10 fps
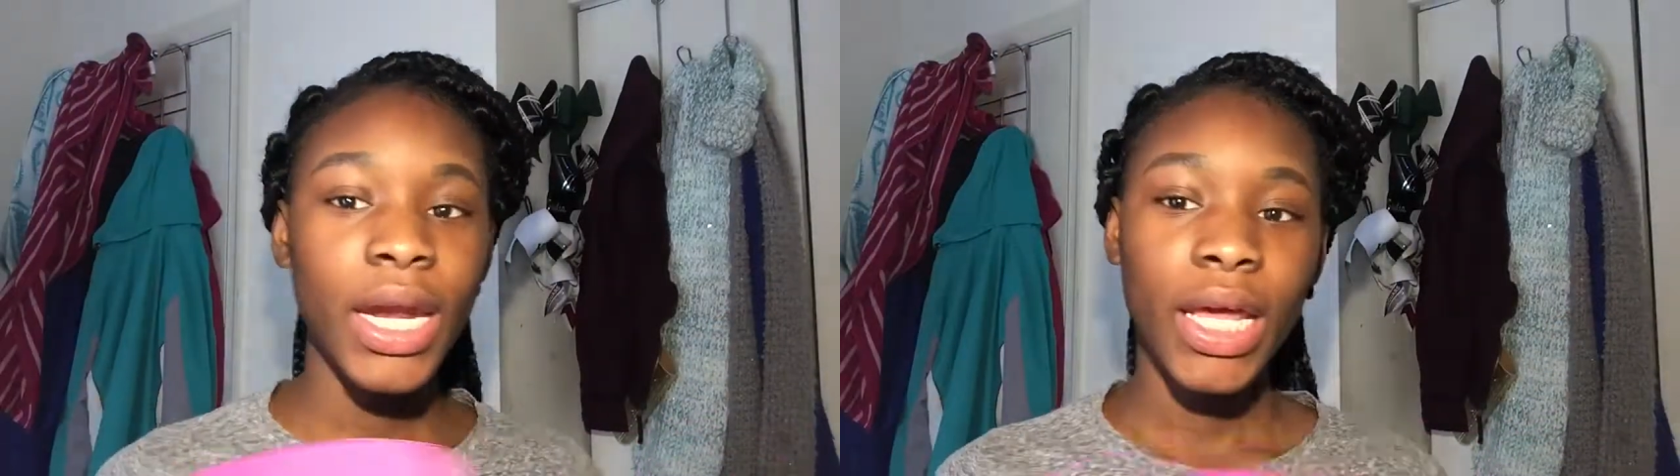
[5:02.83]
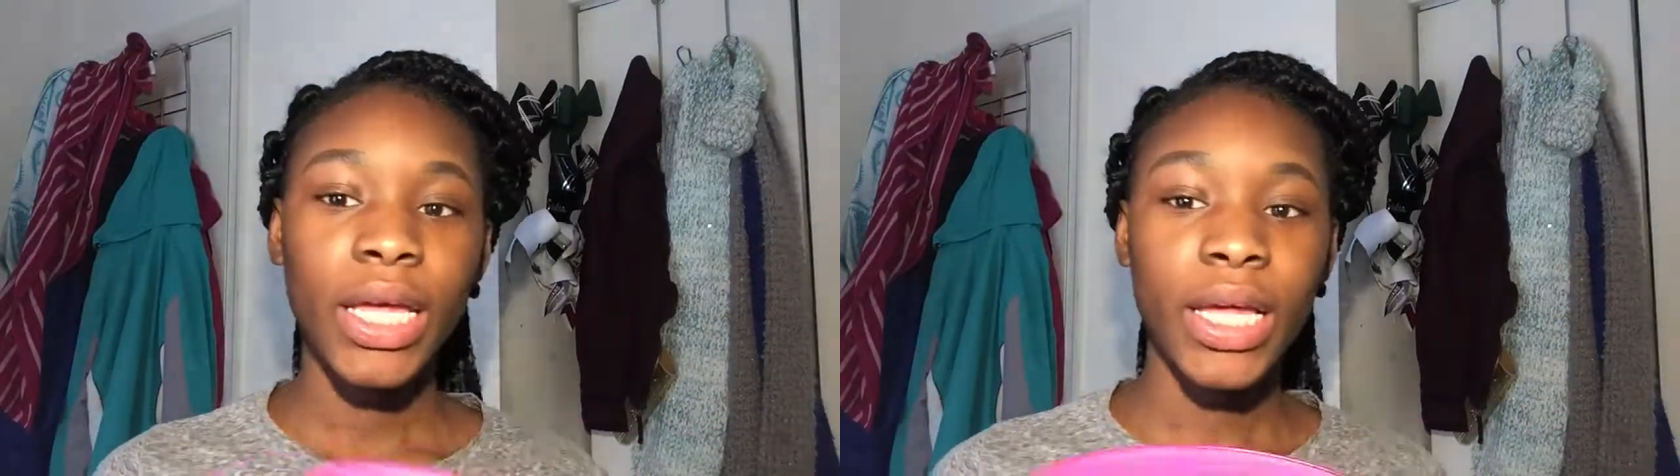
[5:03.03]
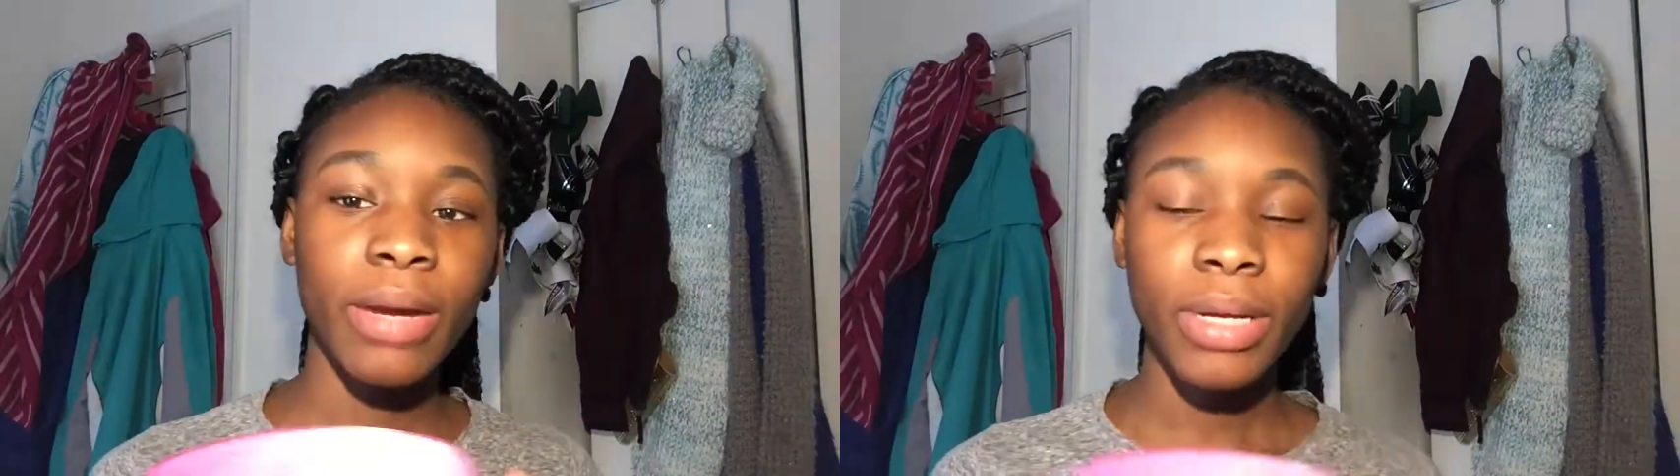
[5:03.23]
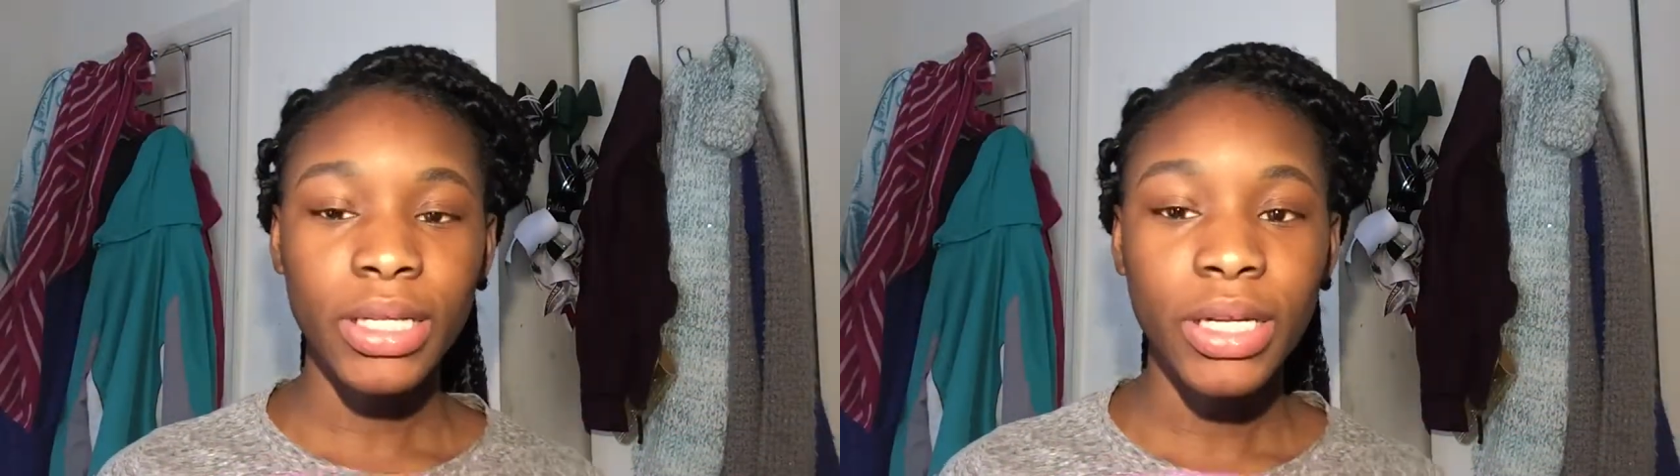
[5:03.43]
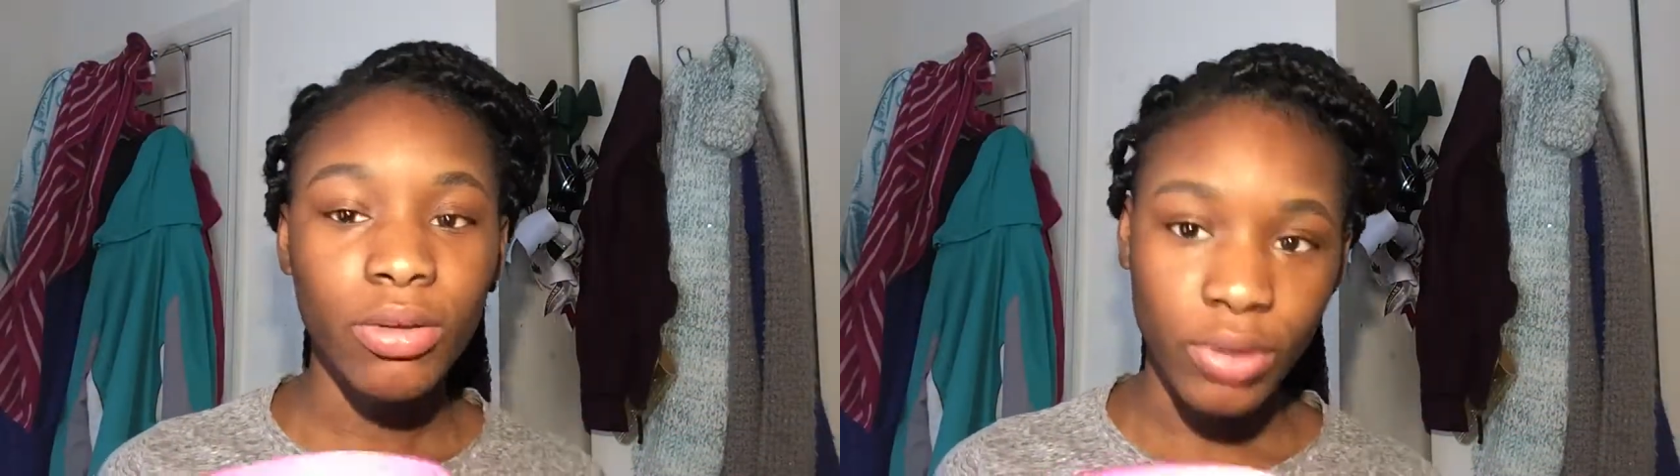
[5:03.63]
and then gotta make
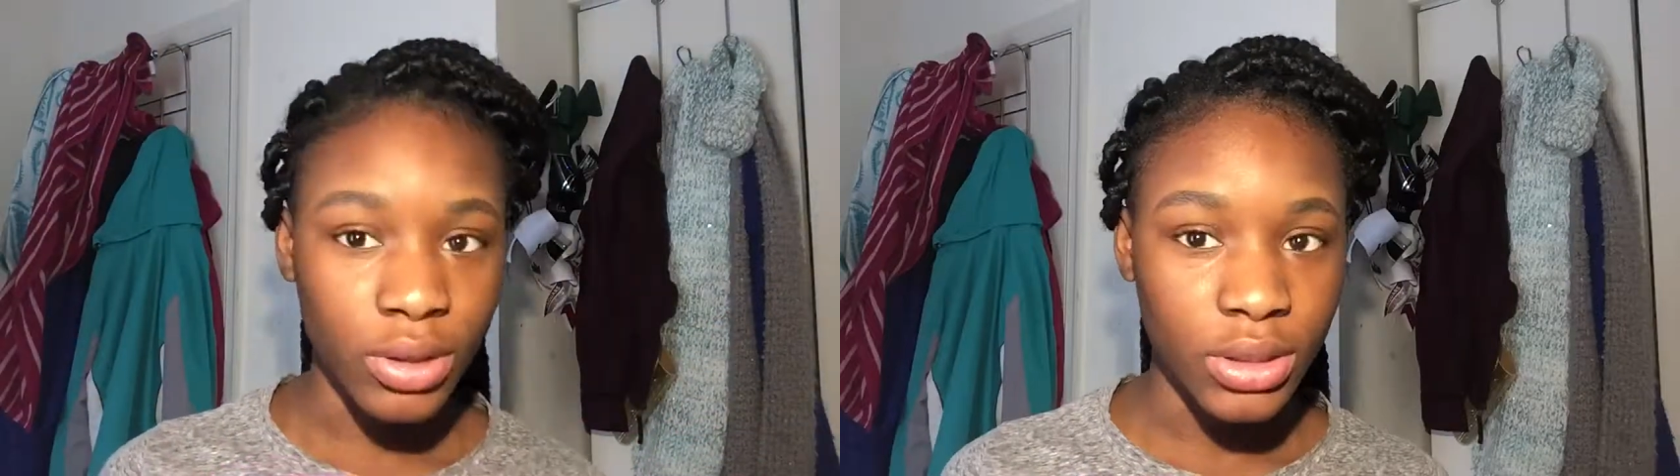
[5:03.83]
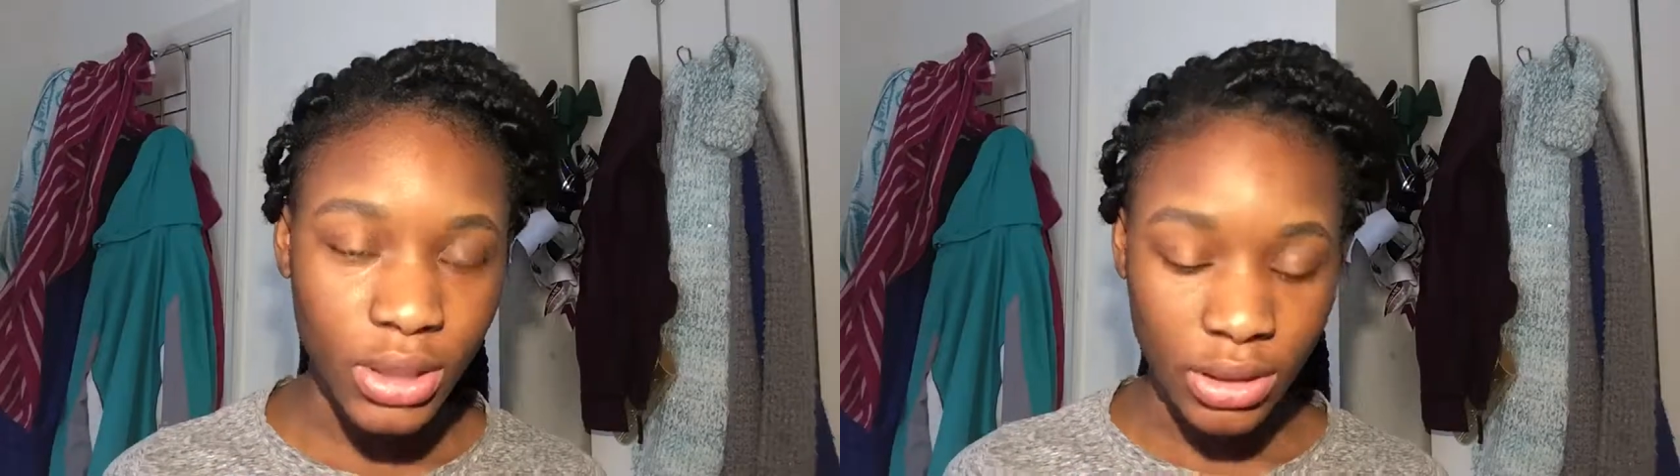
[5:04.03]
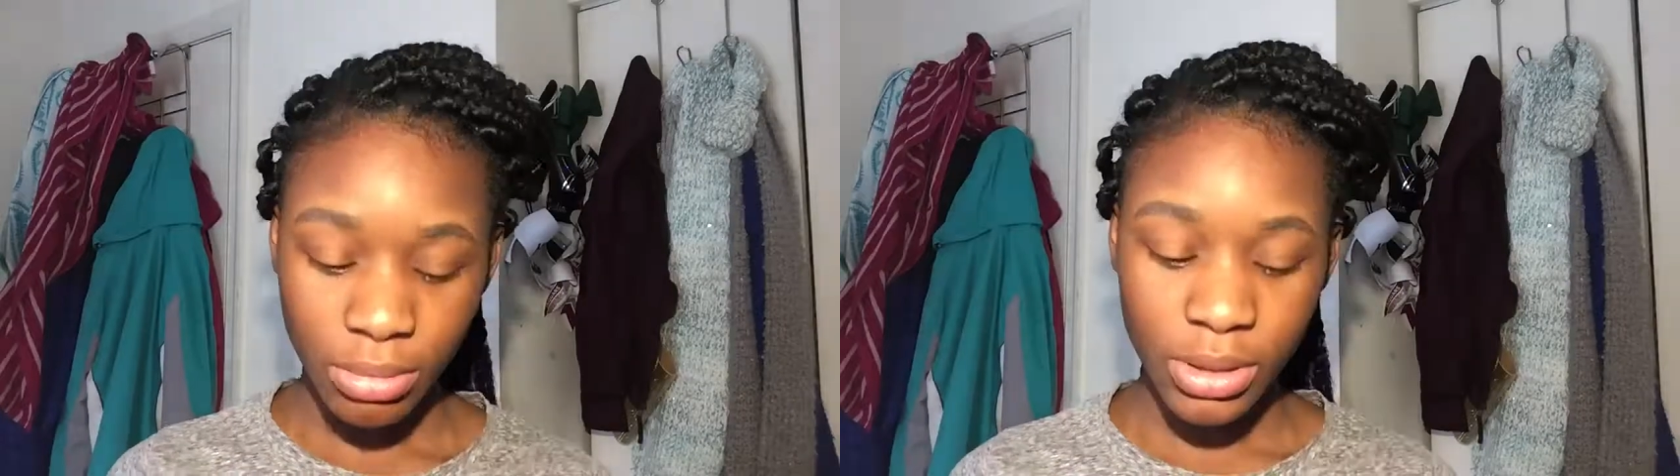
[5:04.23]
it look real good.